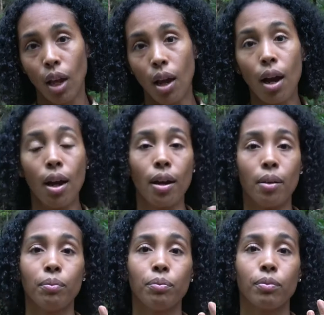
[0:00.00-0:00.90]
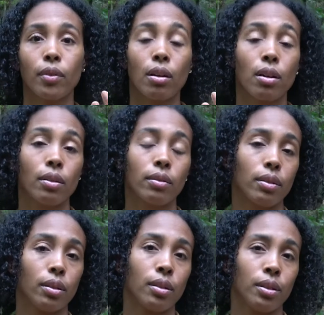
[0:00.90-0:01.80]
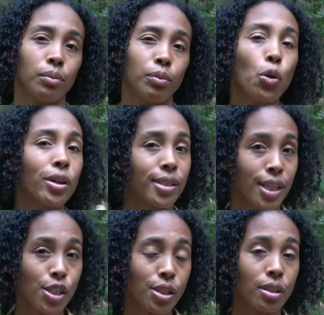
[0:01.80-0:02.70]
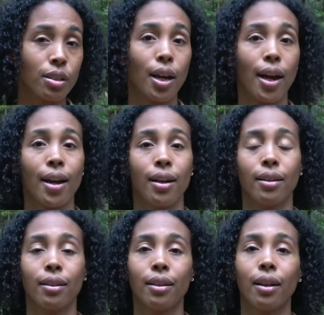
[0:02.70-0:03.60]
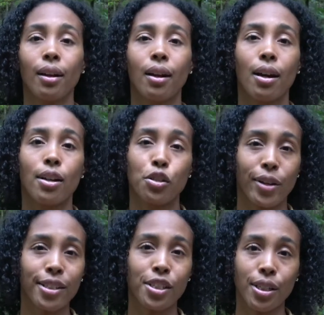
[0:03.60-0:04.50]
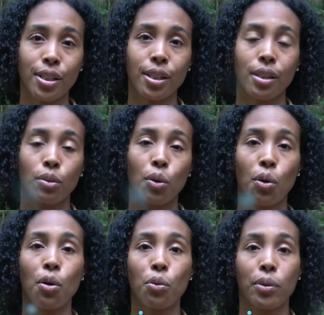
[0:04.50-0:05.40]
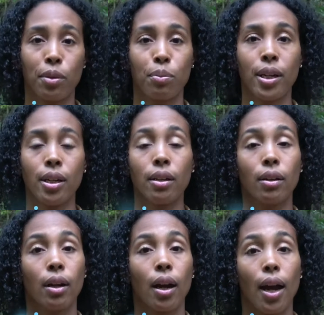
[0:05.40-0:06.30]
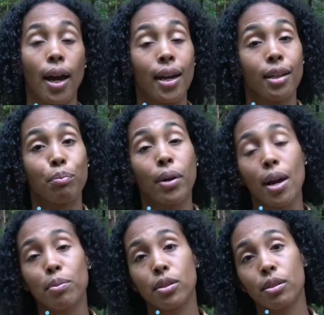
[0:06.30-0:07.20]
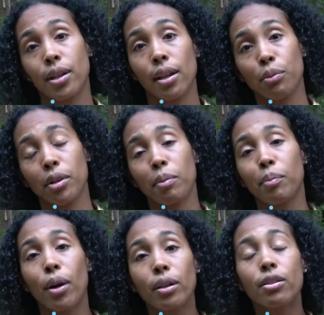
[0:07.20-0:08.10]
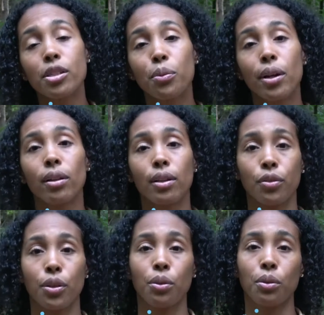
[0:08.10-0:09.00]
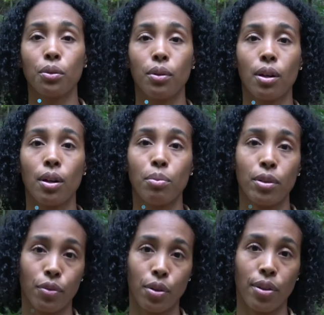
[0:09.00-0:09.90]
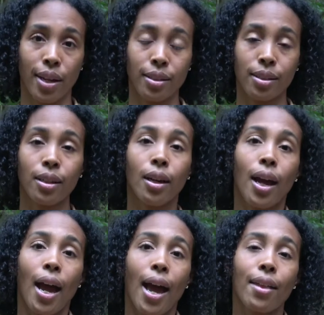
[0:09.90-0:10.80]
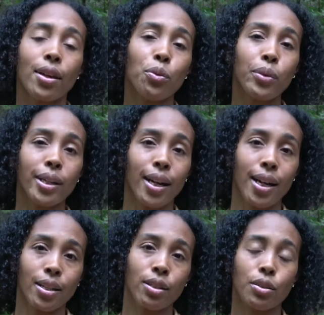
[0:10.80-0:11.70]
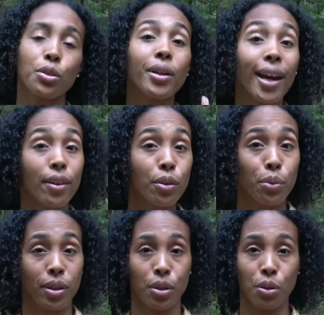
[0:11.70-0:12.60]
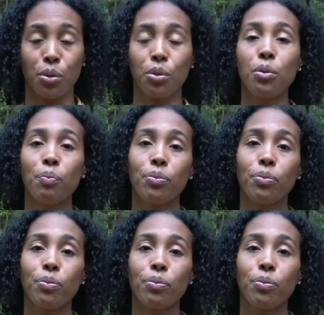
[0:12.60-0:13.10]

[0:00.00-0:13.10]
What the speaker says: um, orientation and strategy call with me, and perhaps together with my partner as well, if you prefer that. And then we can, together with you,